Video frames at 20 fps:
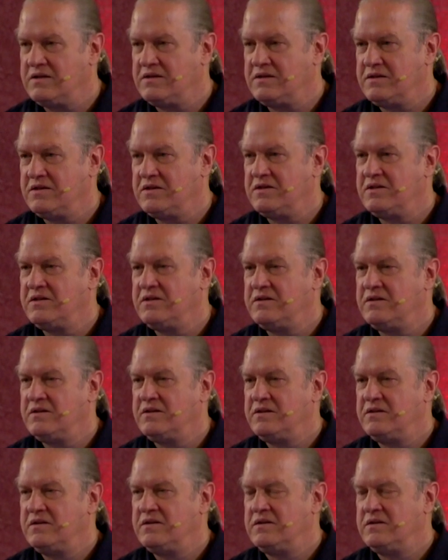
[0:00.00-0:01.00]

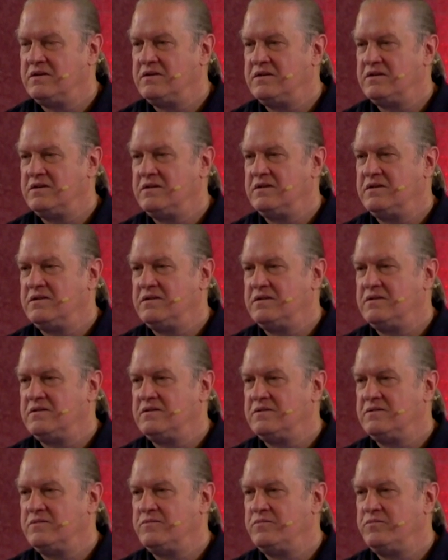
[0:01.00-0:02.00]

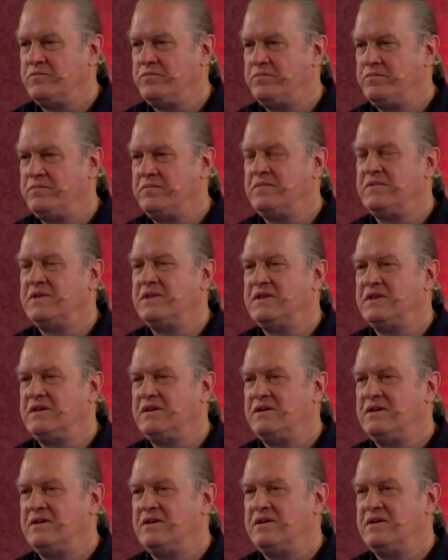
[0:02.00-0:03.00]

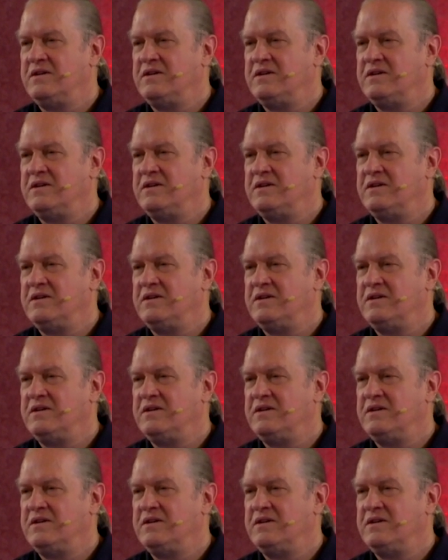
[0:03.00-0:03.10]
Nothing is said.